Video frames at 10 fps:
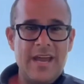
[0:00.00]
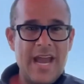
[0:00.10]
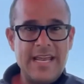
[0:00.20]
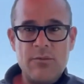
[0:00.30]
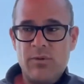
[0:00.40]

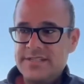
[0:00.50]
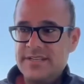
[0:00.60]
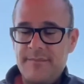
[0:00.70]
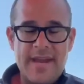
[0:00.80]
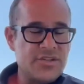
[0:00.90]
And he wants
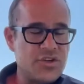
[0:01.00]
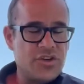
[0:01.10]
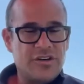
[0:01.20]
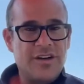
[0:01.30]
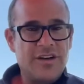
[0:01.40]
to make
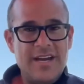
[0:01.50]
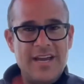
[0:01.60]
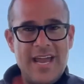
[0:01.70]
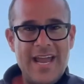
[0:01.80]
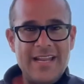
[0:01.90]
sure
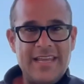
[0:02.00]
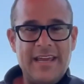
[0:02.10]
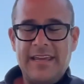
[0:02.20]
and